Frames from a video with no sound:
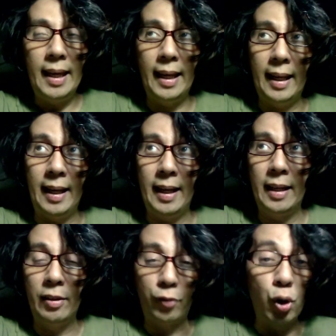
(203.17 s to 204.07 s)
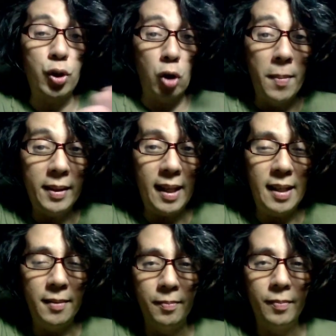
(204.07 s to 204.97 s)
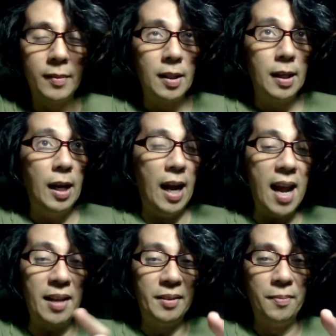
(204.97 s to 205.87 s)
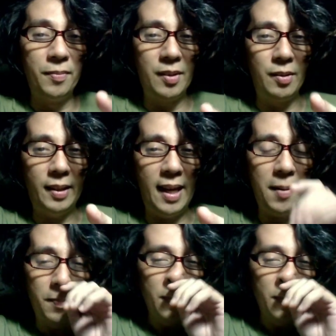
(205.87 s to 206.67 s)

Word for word: and of course commenting, and okay,